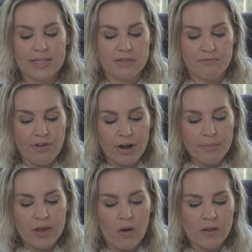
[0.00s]
It's in front of
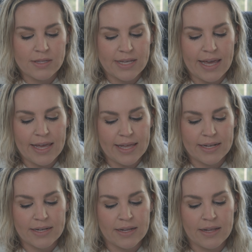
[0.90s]
me all day,
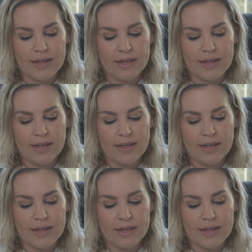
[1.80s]
and